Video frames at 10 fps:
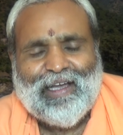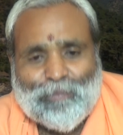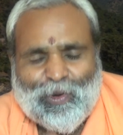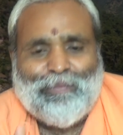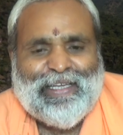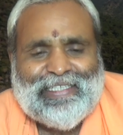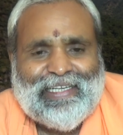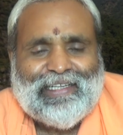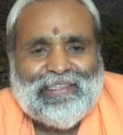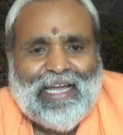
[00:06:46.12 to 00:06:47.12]

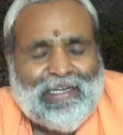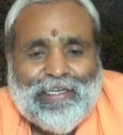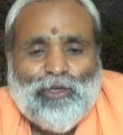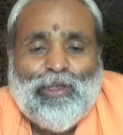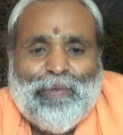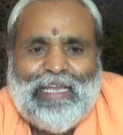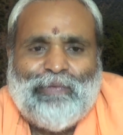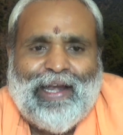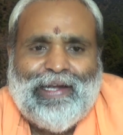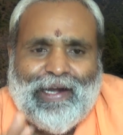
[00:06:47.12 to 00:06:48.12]
Promising that you will be
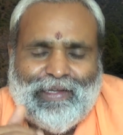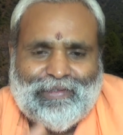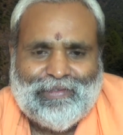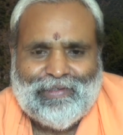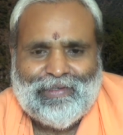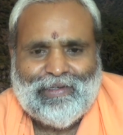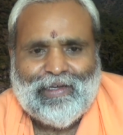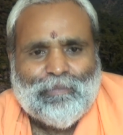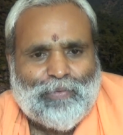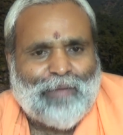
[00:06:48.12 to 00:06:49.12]
liberated.
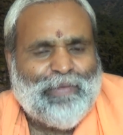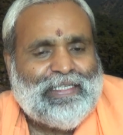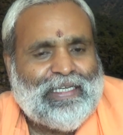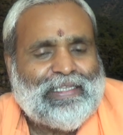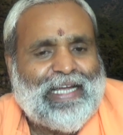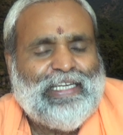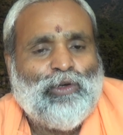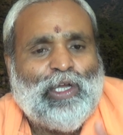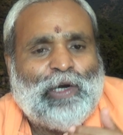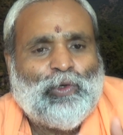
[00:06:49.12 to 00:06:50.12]
Promising that
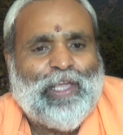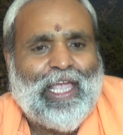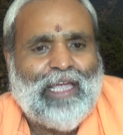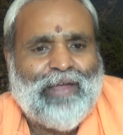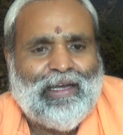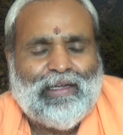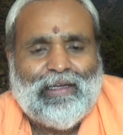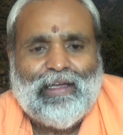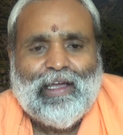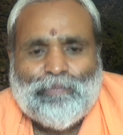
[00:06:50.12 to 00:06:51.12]
you will go to heaven.
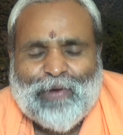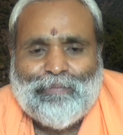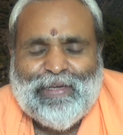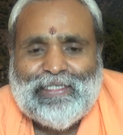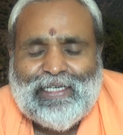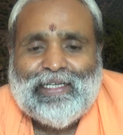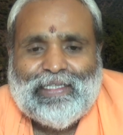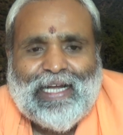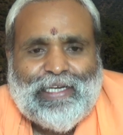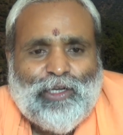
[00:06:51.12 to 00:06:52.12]
Promising
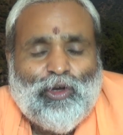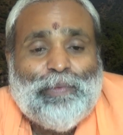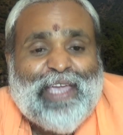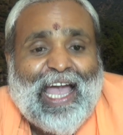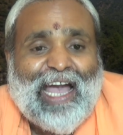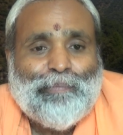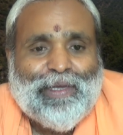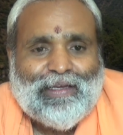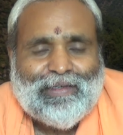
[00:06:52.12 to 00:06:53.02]
that you will be happy.